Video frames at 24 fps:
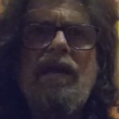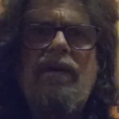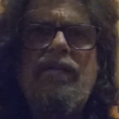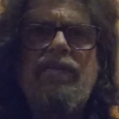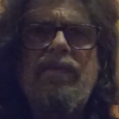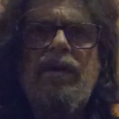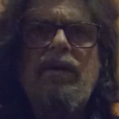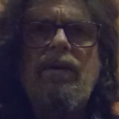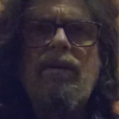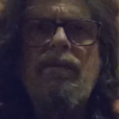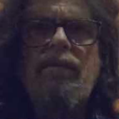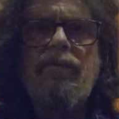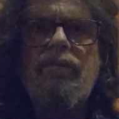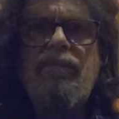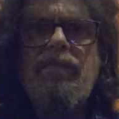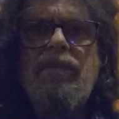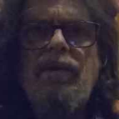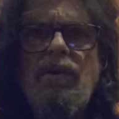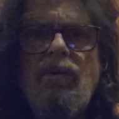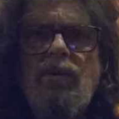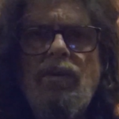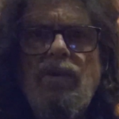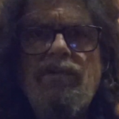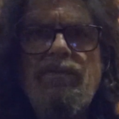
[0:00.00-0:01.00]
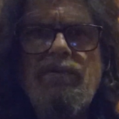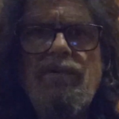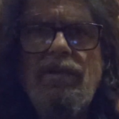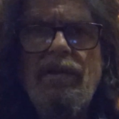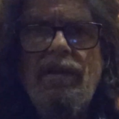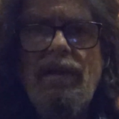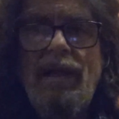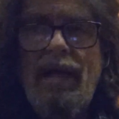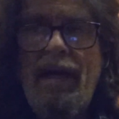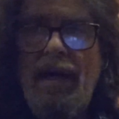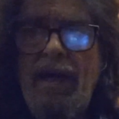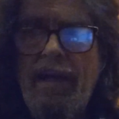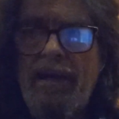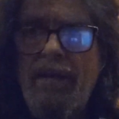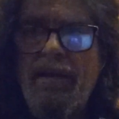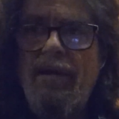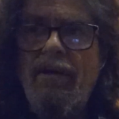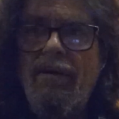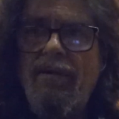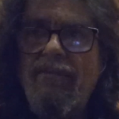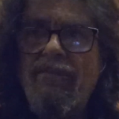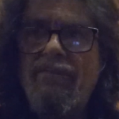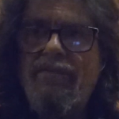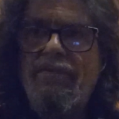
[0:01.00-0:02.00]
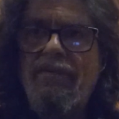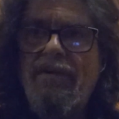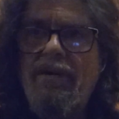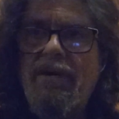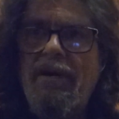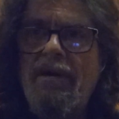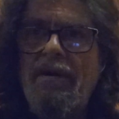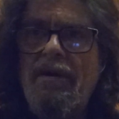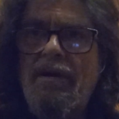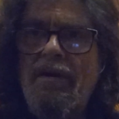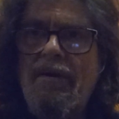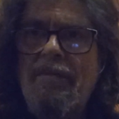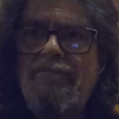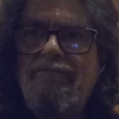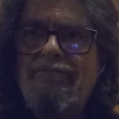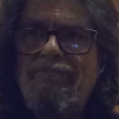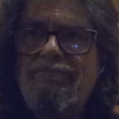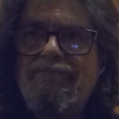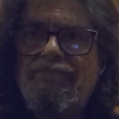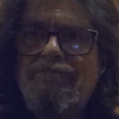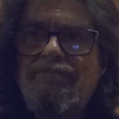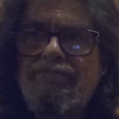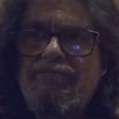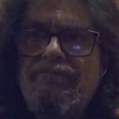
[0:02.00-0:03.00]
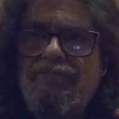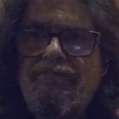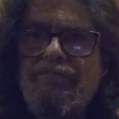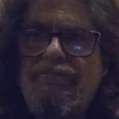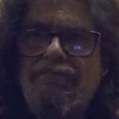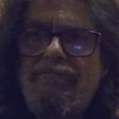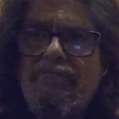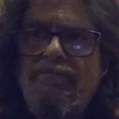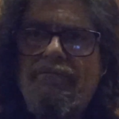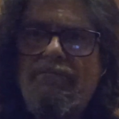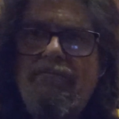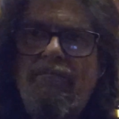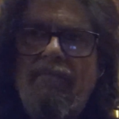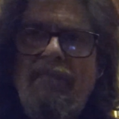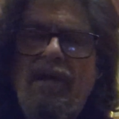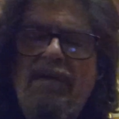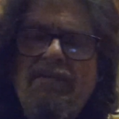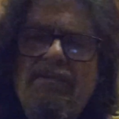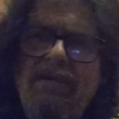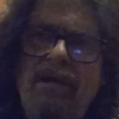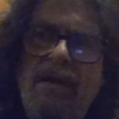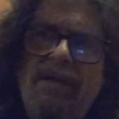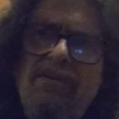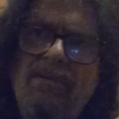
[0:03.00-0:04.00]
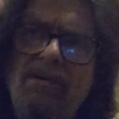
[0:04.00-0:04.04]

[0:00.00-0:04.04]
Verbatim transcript: there, there was a lot of. Um, let's see. I